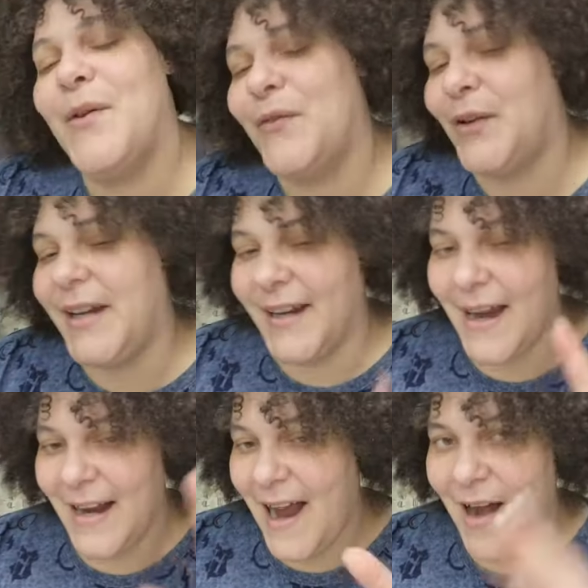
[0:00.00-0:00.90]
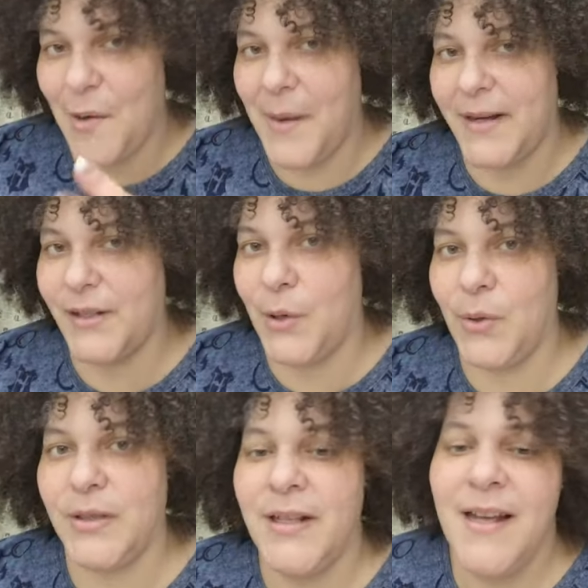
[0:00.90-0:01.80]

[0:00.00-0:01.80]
one for heat. I, I don't mind the cold.